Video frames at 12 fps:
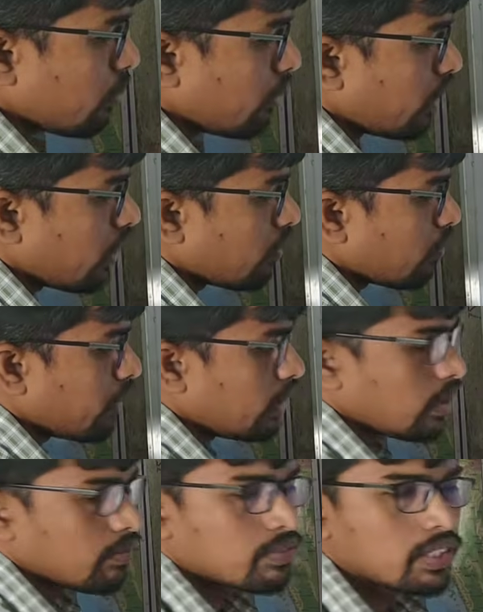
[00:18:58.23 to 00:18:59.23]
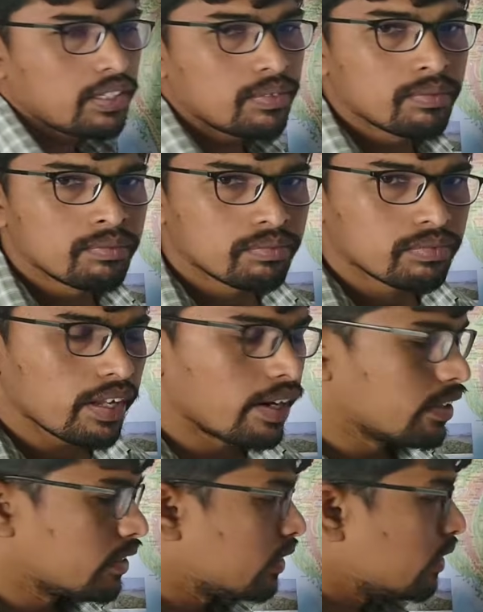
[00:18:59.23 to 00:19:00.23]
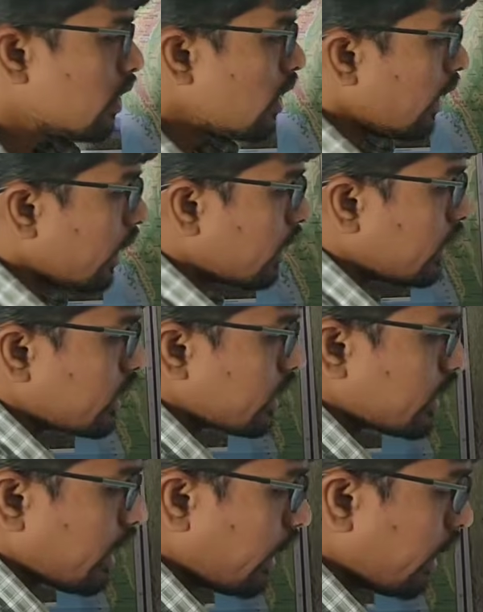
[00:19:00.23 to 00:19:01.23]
the middle of the earth. This is the